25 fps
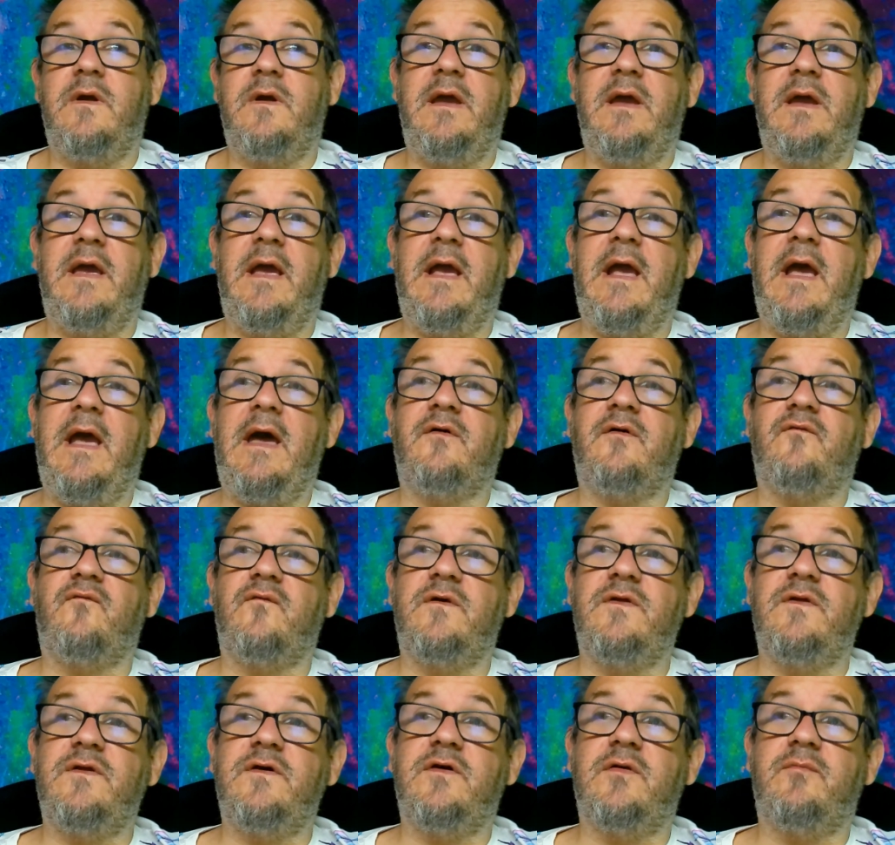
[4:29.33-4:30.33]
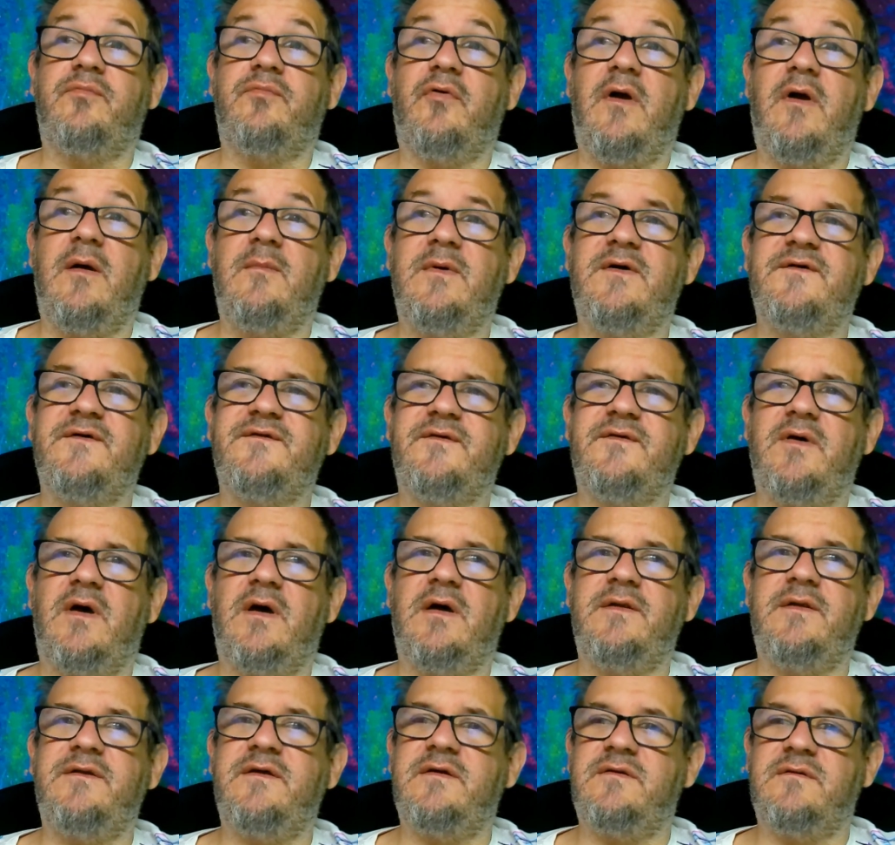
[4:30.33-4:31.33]
It had a really good premise,
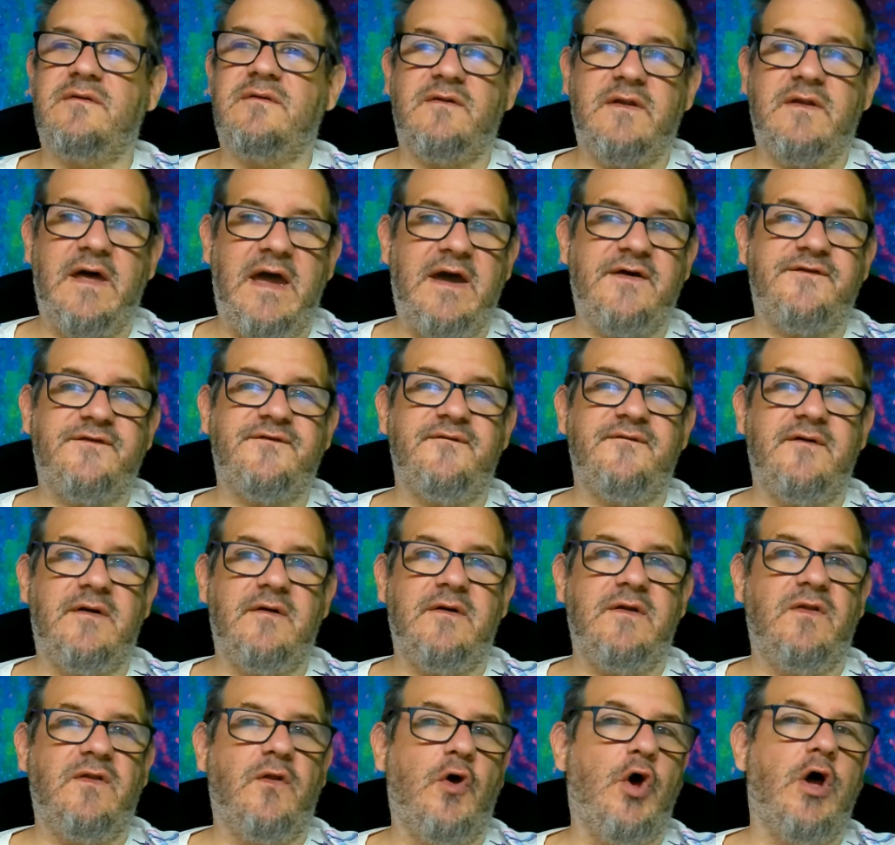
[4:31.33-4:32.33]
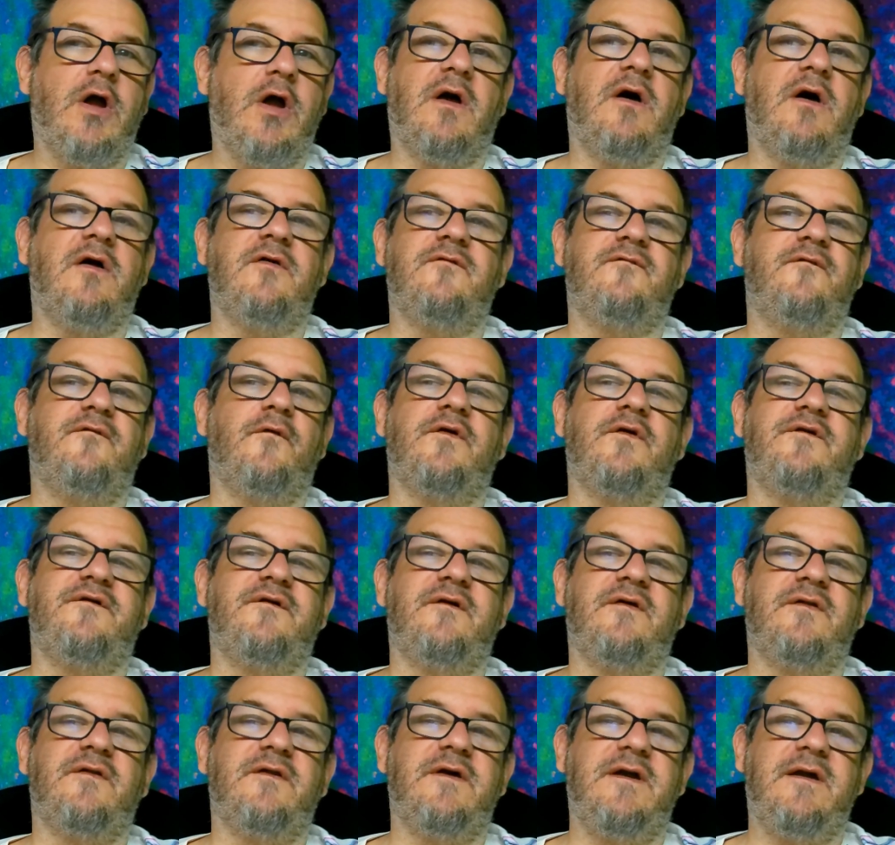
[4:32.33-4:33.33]
didn't last very long,
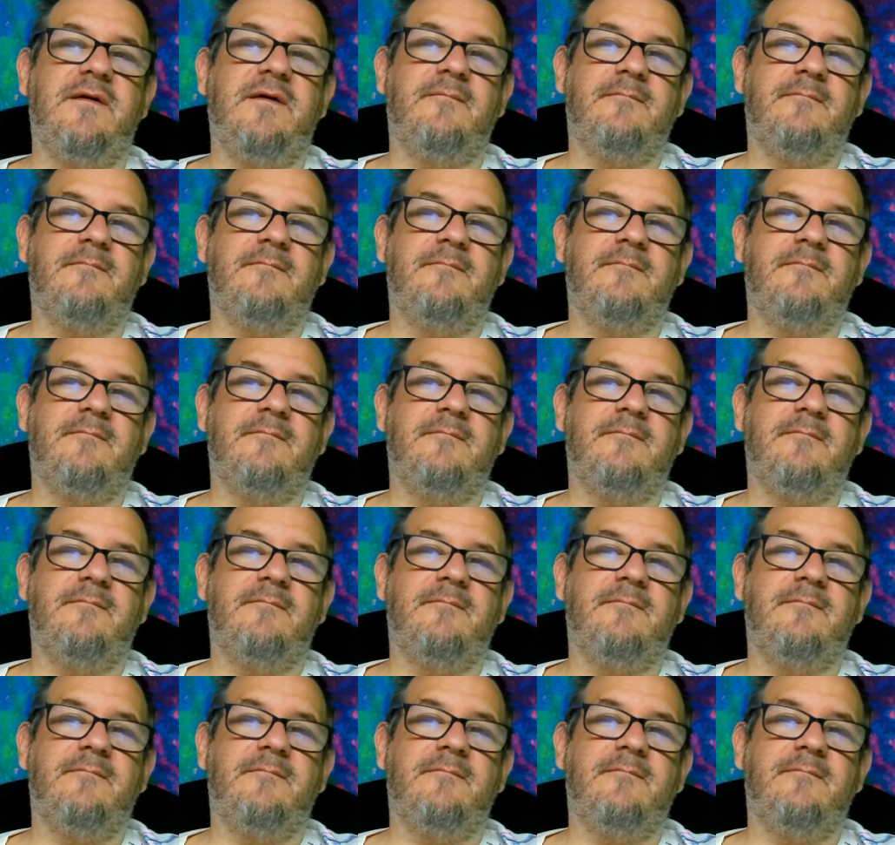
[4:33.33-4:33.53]
unfortunately.